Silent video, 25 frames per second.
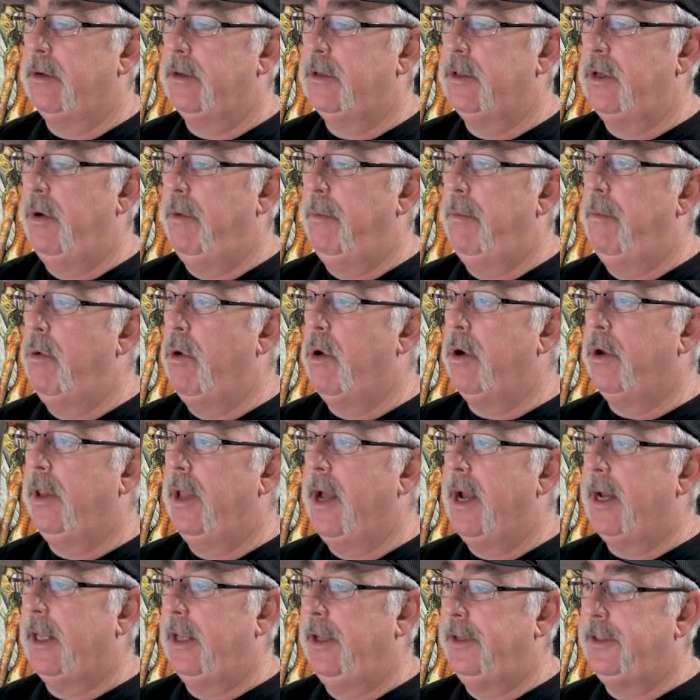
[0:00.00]
So more than
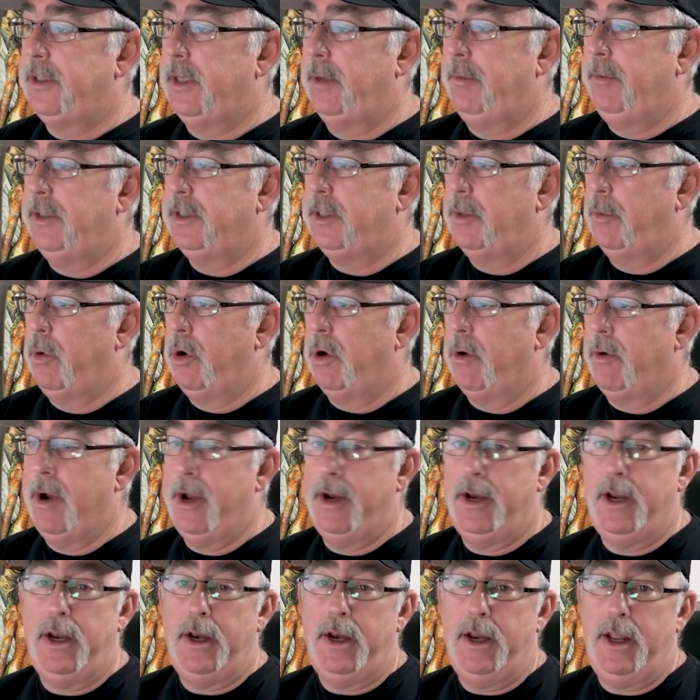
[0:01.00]
likely it's going to be somewhere
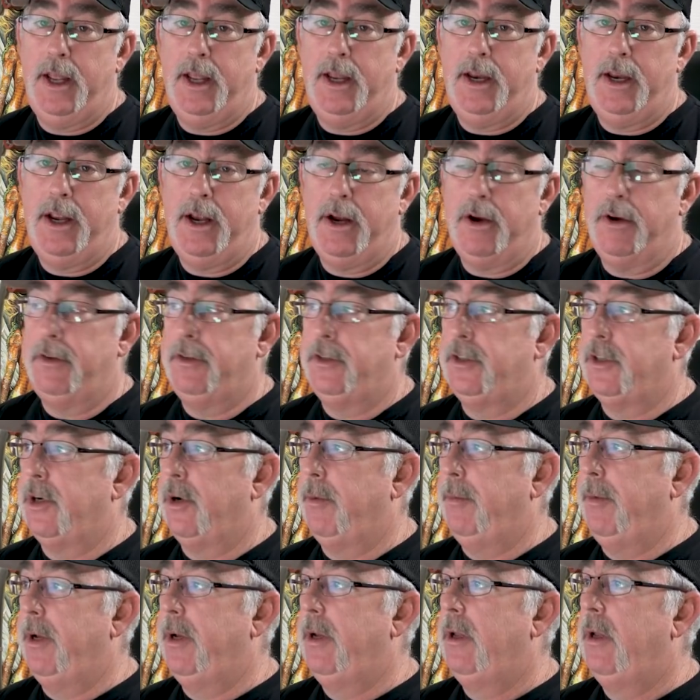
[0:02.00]
around in here in
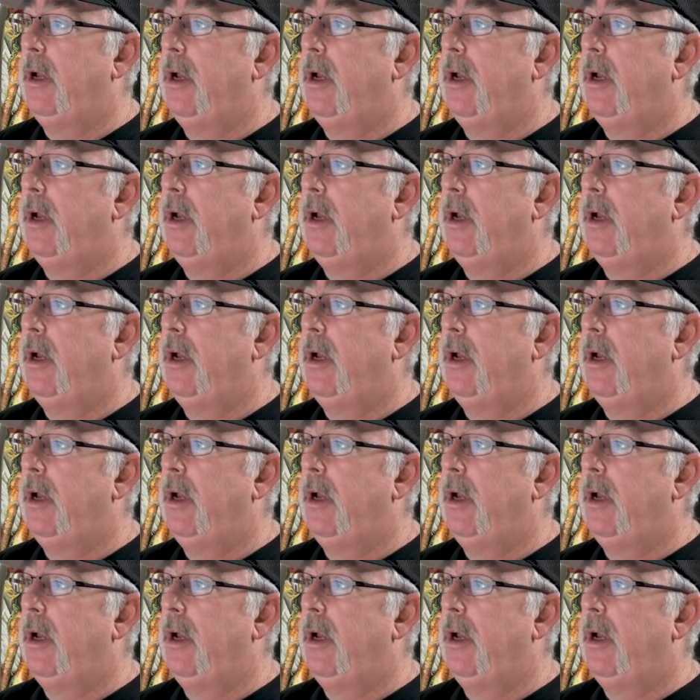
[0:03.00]
Sherman.